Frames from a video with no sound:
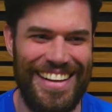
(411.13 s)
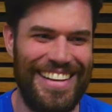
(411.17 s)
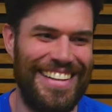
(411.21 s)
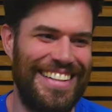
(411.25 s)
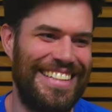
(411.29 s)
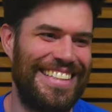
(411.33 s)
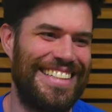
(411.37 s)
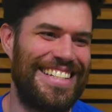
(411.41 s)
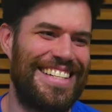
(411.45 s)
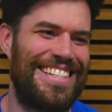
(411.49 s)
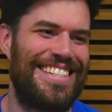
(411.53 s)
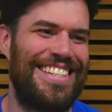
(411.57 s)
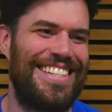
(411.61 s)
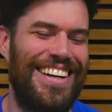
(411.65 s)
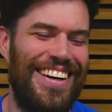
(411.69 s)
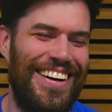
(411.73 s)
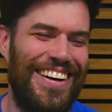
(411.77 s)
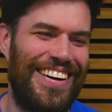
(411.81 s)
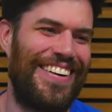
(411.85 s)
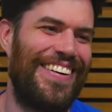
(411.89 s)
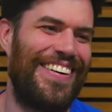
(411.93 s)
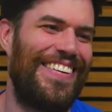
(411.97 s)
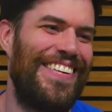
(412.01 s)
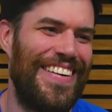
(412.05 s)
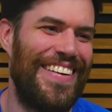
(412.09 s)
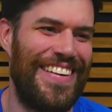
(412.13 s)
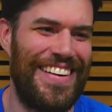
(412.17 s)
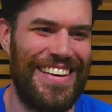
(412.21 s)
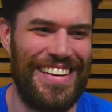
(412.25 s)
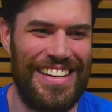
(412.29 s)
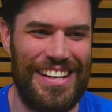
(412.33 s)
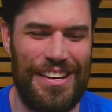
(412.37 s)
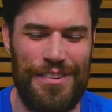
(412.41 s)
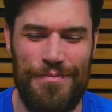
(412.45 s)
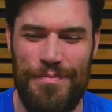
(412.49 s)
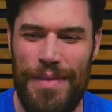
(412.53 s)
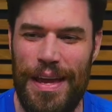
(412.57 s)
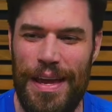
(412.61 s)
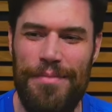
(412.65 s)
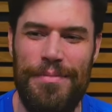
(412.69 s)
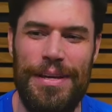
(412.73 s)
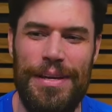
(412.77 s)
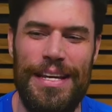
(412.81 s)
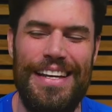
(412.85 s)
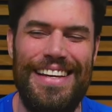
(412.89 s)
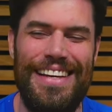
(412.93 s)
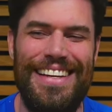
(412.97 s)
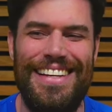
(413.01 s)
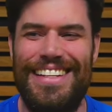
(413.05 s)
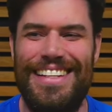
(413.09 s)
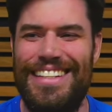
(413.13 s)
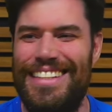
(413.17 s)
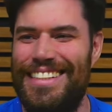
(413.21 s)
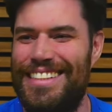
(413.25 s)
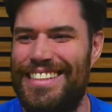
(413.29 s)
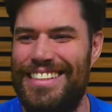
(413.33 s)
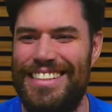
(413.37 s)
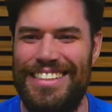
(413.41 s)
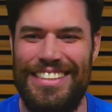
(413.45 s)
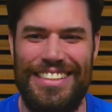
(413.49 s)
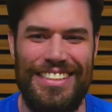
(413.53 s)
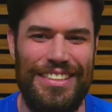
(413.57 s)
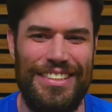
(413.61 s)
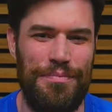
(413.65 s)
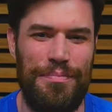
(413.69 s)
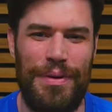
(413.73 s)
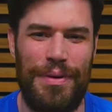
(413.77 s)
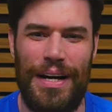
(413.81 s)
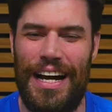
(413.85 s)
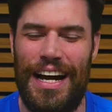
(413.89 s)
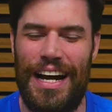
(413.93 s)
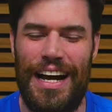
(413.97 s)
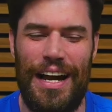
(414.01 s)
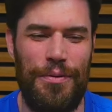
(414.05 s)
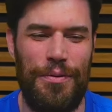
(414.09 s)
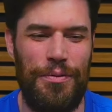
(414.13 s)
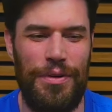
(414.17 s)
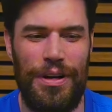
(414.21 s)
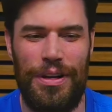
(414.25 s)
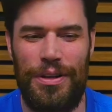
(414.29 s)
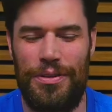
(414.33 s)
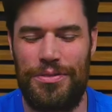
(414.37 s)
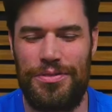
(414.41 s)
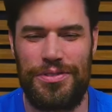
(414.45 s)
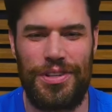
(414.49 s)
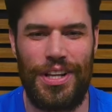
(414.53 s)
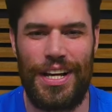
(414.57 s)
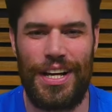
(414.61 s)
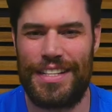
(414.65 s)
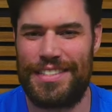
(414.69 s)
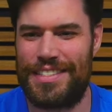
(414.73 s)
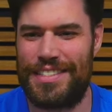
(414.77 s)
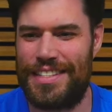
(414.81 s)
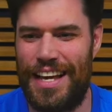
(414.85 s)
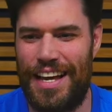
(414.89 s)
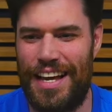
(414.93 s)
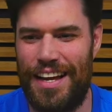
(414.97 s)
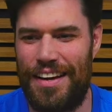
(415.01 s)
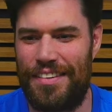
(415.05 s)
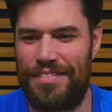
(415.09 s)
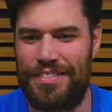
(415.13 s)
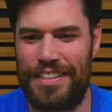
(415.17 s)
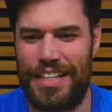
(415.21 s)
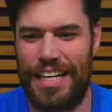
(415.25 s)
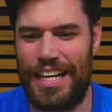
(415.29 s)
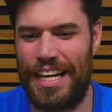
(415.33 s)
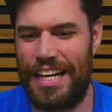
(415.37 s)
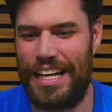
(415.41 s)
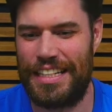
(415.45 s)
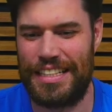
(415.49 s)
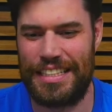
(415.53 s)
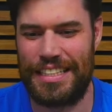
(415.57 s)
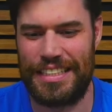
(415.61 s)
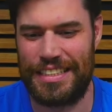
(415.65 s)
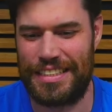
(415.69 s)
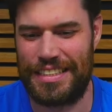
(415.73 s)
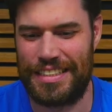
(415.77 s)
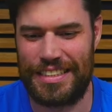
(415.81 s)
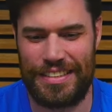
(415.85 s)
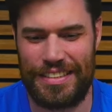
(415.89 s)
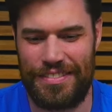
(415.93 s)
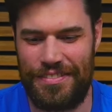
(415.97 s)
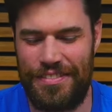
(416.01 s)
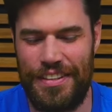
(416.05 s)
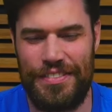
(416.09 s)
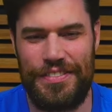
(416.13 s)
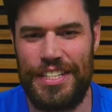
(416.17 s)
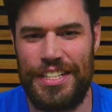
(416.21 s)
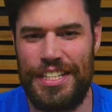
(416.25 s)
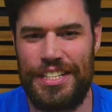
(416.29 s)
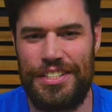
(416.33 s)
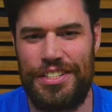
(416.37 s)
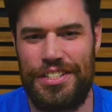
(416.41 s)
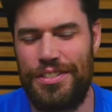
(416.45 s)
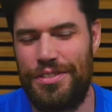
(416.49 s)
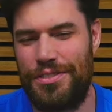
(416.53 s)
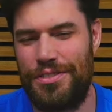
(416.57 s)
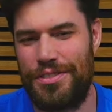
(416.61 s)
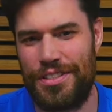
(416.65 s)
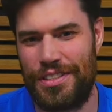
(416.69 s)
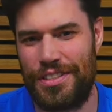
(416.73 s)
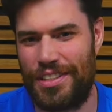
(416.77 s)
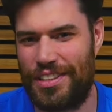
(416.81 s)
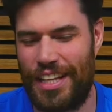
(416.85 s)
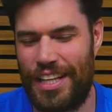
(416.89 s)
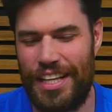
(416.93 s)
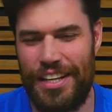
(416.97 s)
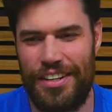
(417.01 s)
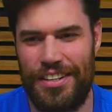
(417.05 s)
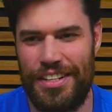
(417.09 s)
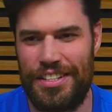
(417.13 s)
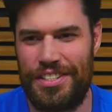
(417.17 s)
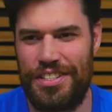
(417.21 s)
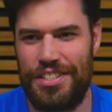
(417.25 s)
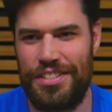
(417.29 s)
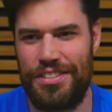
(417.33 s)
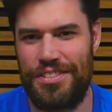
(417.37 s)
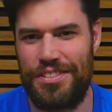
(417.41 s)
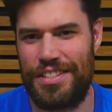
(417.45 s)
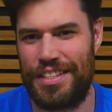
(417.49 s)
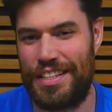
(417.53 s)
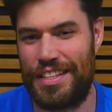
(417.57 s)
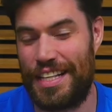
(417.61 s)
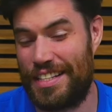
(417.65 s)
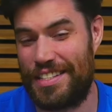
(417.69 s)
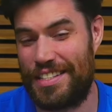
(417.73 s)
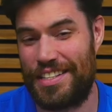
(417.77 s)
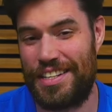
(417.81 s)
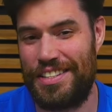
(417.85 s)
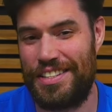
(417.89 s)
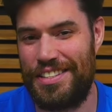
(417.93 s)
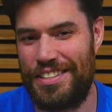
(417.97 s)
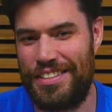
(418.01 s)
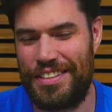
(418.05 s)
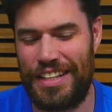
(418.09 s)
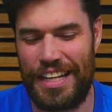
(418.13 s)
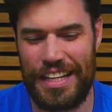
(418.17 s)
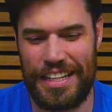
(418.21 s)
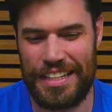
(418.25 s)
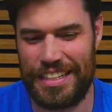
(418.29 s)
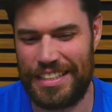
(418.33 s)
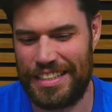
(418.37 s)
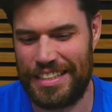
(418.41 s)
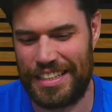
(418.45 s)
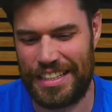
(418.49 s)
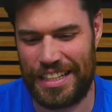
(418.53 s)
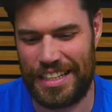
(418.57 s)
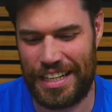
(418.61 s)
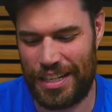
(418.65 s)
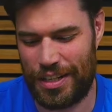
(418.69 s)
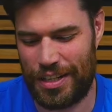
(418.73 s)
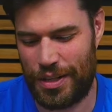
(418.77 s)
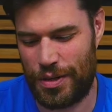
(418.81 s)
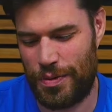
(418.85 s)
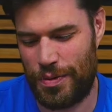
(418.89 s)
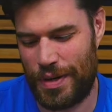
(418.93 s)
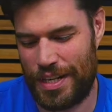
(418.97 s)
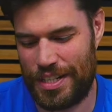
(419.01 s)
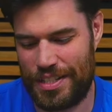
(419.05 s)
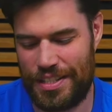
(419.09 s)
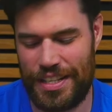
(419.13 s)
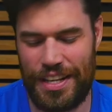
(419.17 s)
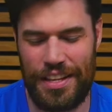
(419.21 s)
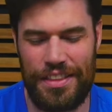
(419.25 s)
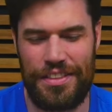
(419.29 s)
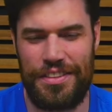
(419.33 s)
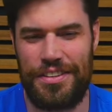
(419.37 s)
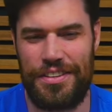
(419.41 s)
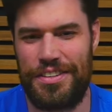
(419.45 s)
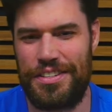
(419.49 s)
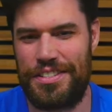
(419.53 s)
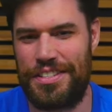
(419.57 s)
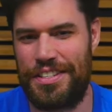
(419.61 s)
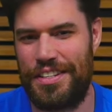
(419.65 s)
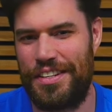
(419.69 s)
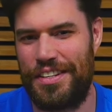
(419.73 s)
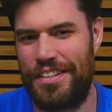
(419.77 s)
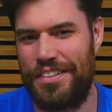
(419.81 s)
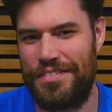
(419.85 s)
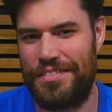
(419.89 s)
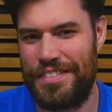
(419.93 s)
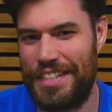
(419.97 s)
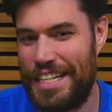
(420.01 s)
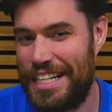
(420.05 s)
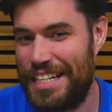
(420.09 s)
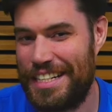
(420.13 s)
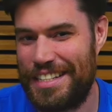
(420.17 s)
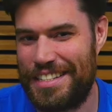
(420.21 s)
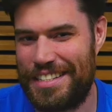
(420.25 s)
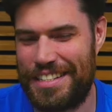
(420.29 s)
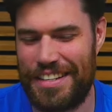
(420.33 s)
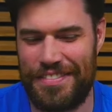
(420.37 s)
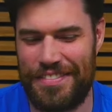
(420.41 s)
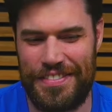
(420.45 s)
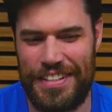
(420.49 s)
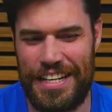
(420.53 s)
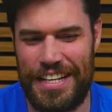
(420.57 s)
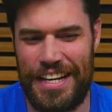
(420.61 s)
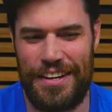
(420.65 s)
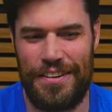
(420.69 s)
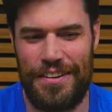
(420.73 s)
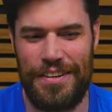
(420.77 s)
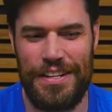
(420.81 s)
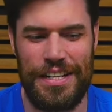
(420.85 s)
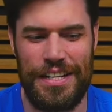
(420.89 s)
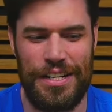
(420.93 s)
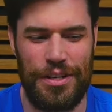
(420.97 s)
So maybe you buy one of those lots that have like 50 issues, the later issues, and that's how you like kind of quench that thirst of needing stuff now.